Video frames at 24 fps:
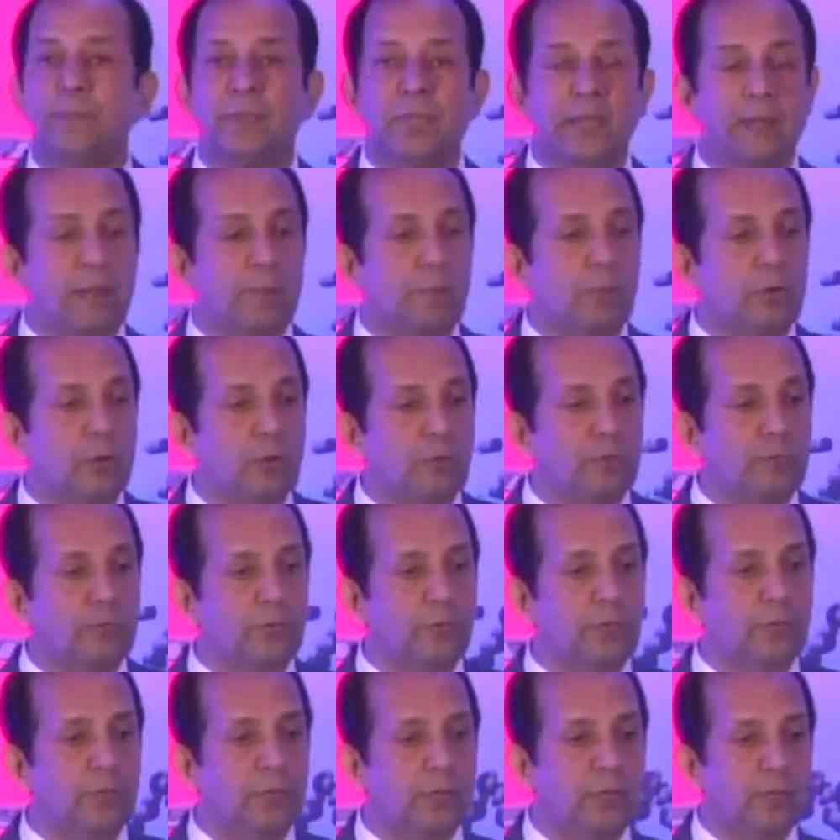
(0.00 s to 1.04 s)
number of
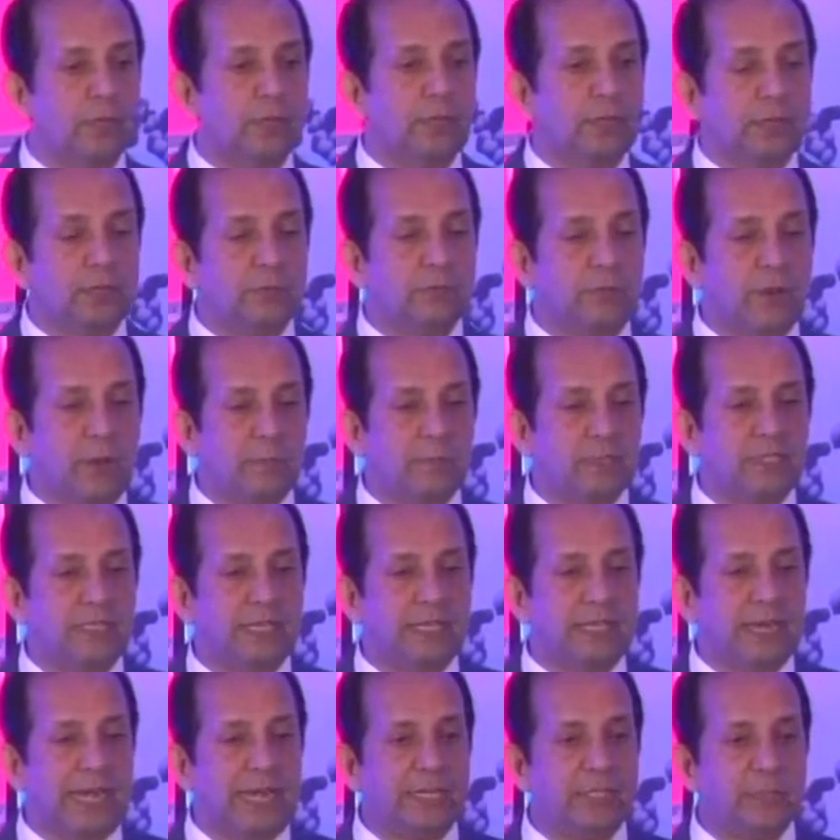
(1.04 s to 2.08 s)
pharmacy
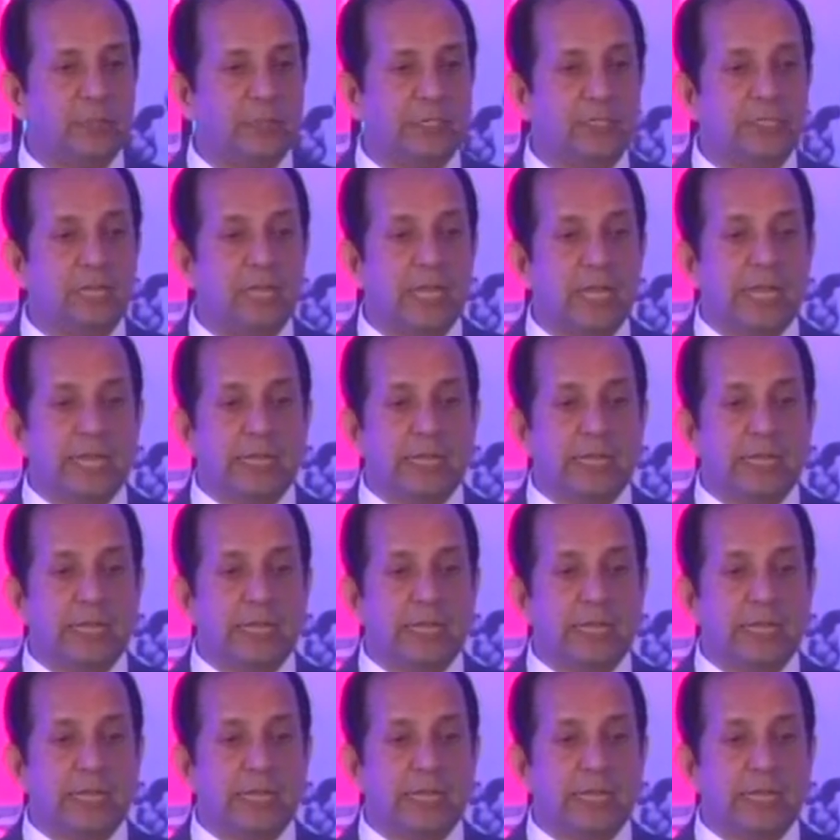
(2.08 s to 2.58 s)
graduates.